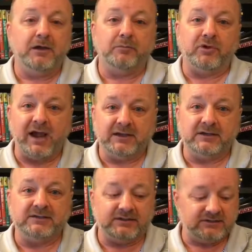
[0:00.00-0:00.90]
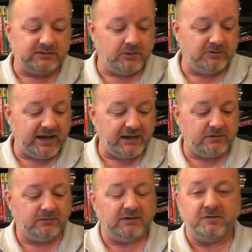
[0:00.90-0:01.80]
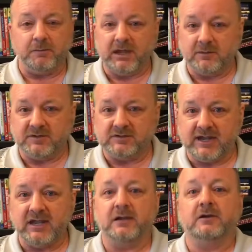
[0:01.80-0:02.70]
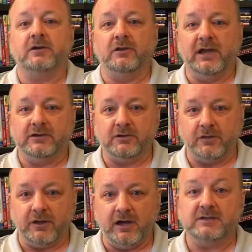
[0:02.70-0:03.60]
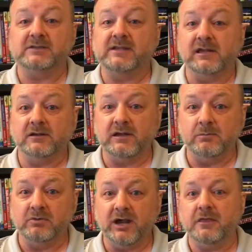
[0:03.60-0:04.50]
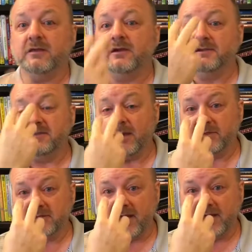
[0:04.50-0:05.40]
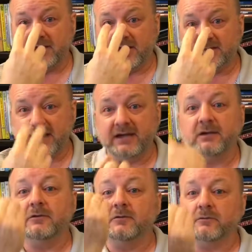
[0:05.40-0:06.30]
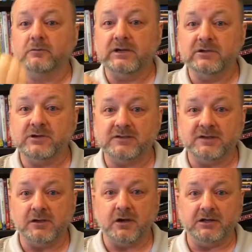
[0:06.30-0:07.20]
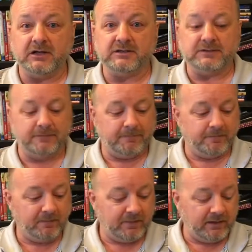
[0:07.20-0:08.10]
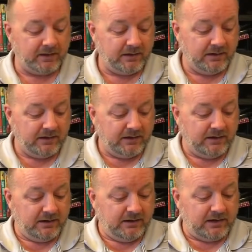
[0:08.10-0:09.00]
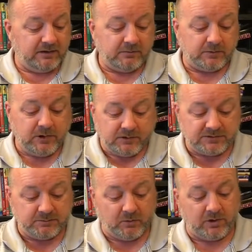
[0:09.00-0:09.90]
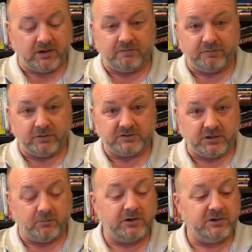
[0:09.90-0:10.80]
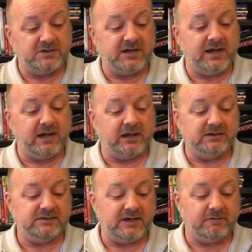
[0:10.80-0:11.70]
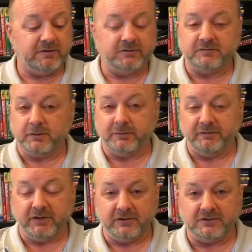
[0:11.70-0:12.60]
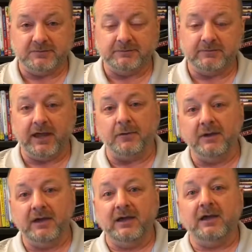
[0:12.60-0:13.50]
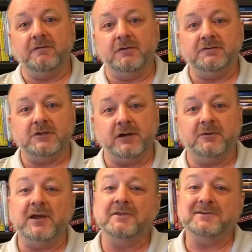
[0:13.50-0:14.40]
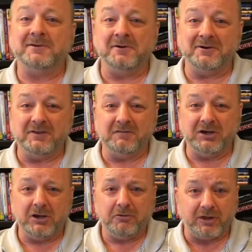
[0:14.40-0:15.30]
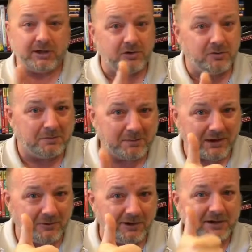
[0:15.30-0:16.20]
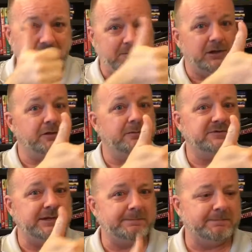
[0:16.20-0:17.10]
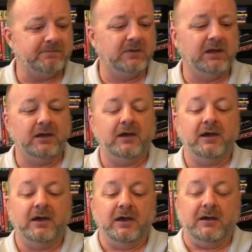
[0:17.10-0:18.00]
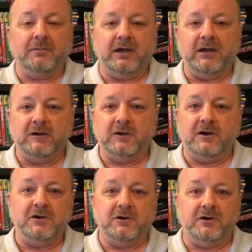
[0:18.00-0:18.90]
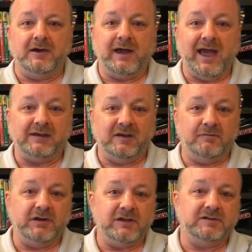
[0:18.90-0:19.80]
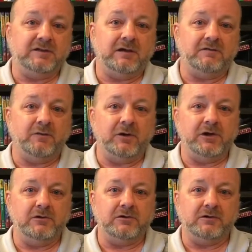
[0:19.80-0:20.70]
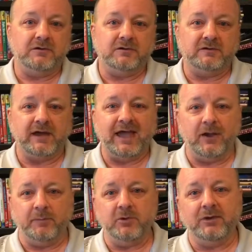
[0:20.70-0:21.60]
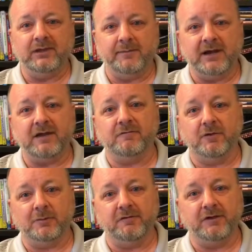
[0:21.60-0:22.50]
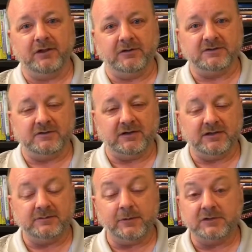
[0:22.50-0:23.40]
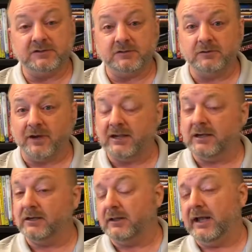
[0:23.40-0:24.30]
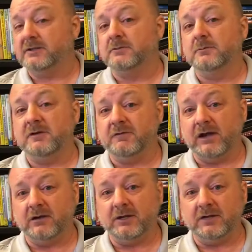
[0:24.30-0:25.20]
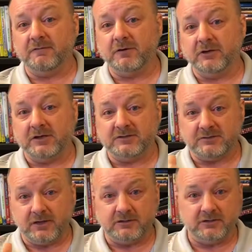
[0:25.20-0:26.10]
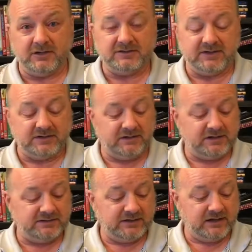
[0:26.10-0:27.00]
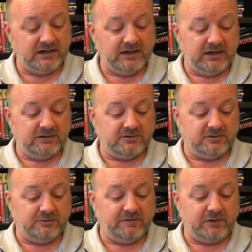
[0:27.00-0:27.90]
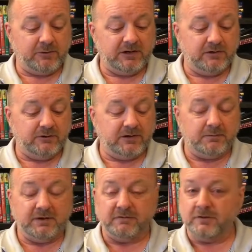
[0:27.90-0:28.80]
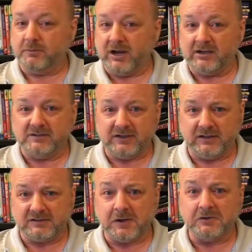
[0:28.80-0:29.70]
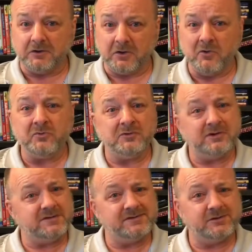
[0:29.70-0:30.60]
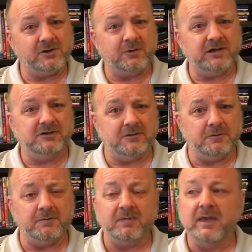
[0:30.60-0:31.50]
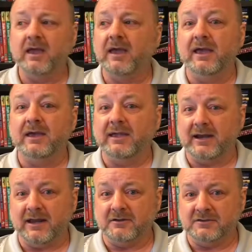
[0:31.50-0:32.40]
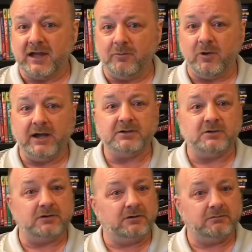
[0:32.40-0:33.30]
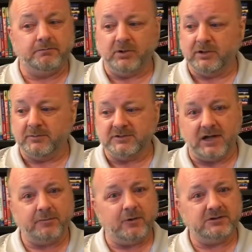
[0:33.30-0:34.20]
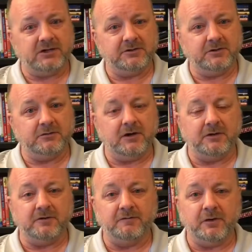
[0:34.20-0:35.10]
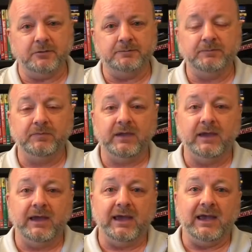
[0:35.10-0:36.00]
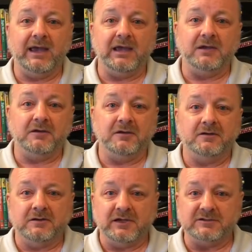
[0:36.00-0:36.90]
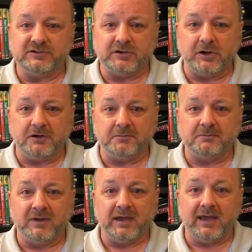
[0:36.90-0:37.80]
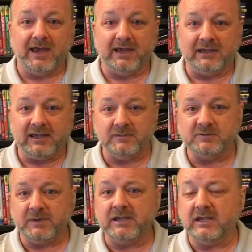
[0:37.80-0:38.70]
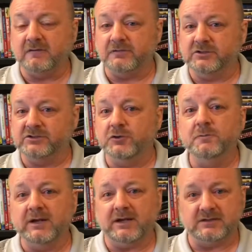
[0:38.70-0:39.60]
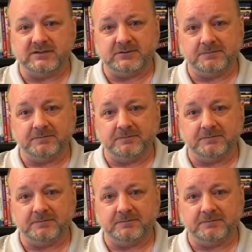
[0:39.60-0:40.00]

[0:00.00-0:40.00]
Practice and slow down. If you make a mistake, collect your thoughts, take a deep breath, establish eye contact, readdress the audience. And then rehearse more and focus on what you're saying instead of those verbal fillers. Now, if you've stuck around this long in the video, thank you, by the way. Give me a thumbs up. But here are your activities for you to help you eliminate verbal fillers. And this works great in a classroom environment. If you're an instructor listening to this, here's a terrific way to do it. But if you're practicing this on your own, this is a good way too. Get out a stopwatch or pull up the stopwatch on your phone and hit start. And keep speaking for 2 minutes